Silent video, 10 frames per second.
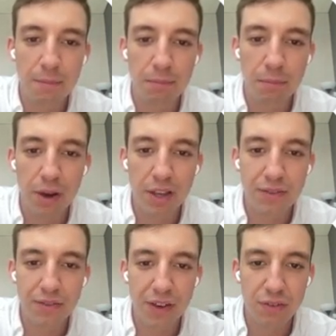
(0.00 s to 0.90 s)
My
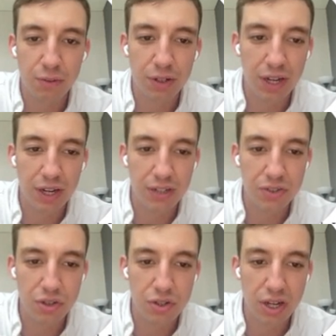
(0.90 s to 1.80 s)
favorite one here
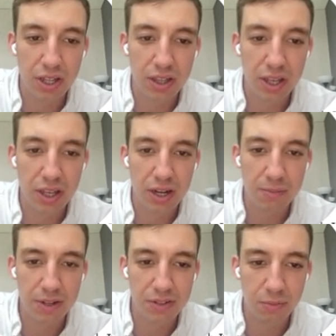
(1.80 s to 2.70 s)
is usually the
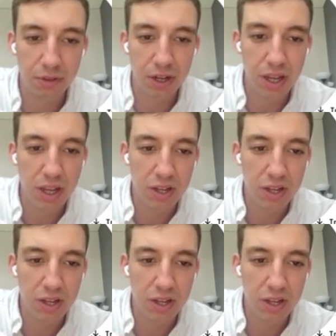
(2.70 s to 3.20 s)
company summary.